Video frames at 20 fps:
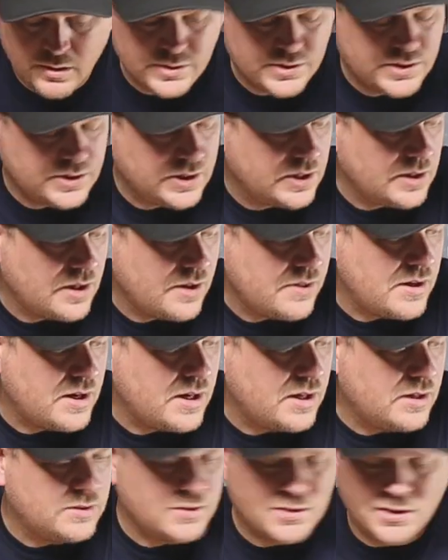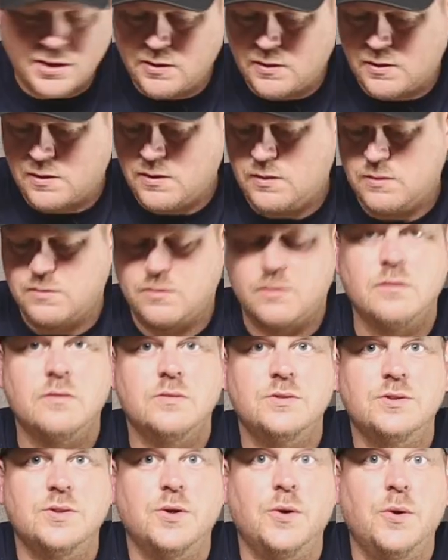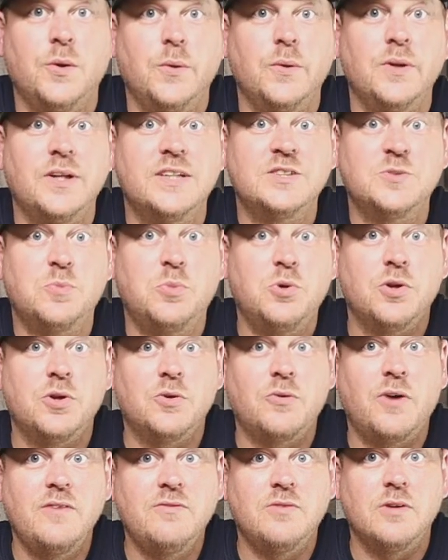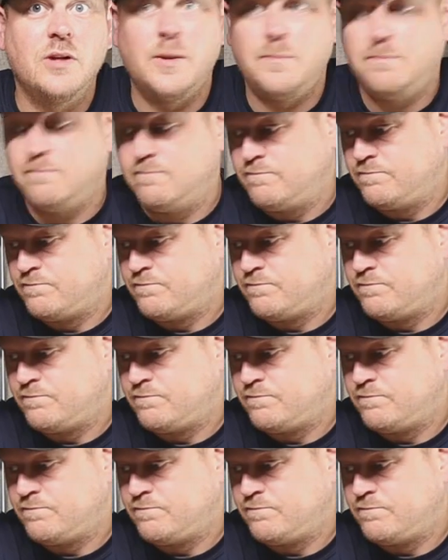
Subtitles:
don't see nothing else here, so let's pull the rifle up.